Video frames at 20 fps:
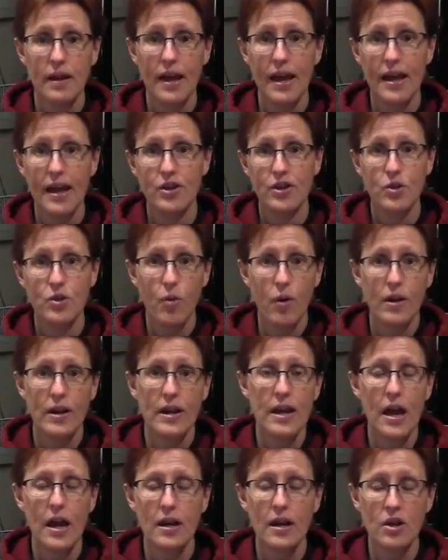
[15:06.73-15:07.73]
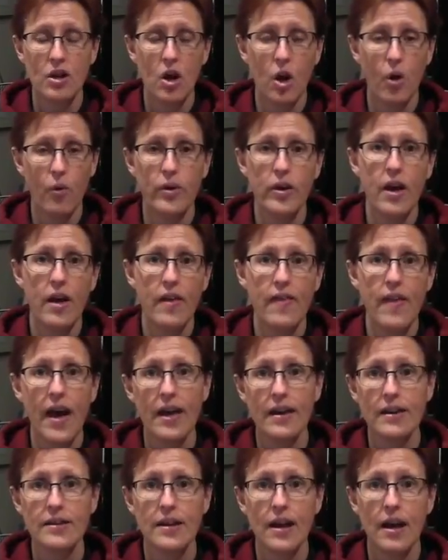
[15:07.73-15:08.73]
and you want to get going on
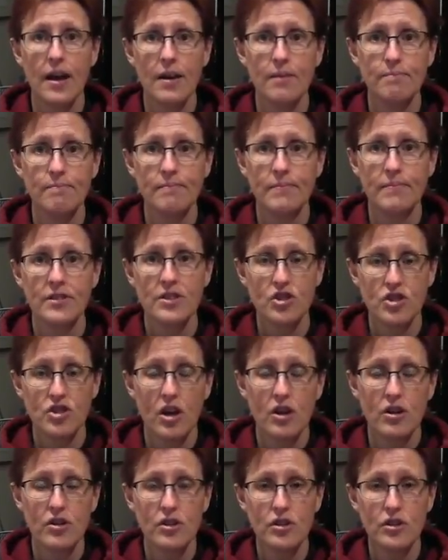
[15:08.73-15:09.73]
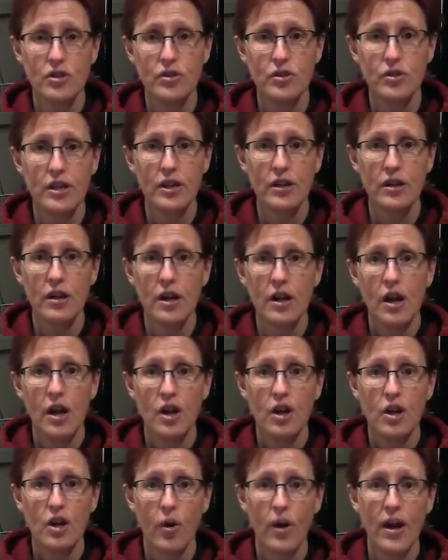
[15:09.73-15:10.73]
that the start of the new year,
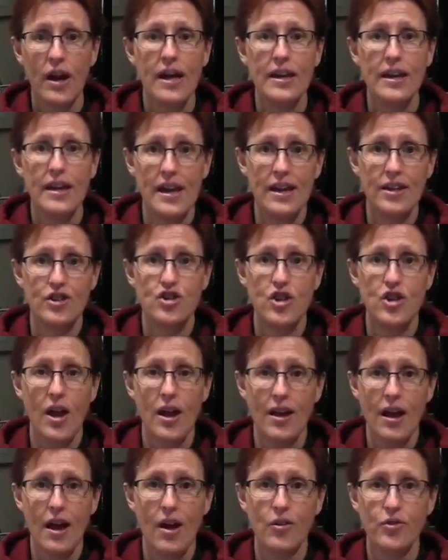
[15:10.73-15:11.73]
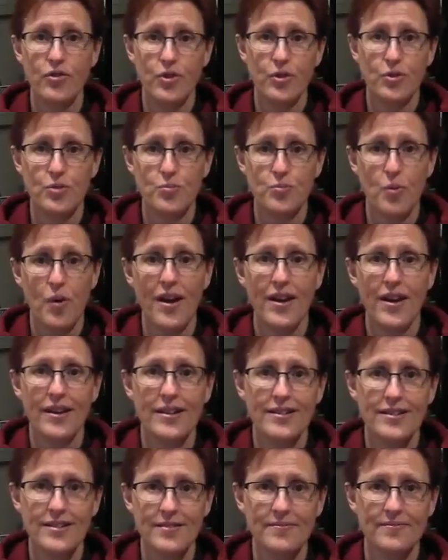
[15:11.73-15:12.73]
go ahead and check out those
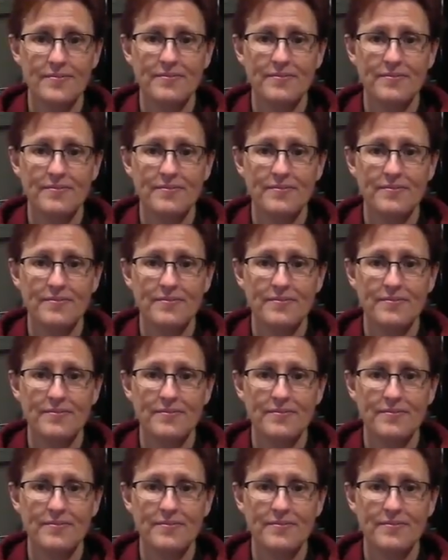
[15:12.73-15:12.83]
products.